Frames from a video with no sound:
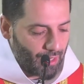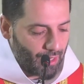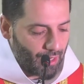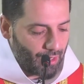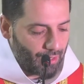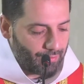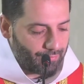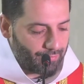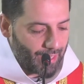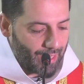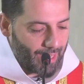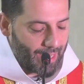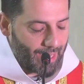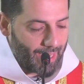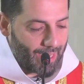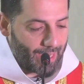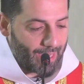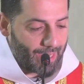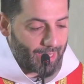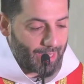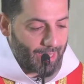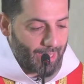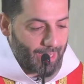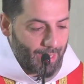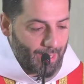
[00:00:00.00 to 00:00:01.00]
of
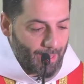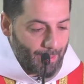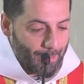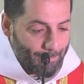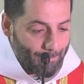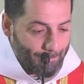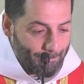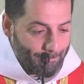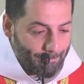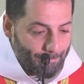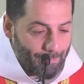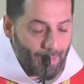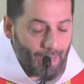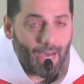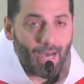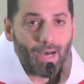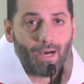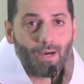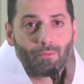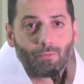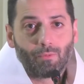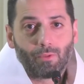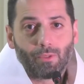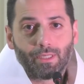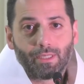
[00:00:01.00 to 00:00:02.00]
her
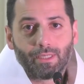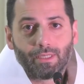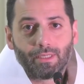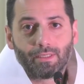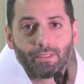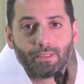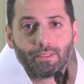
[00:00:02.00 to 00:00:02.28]
power,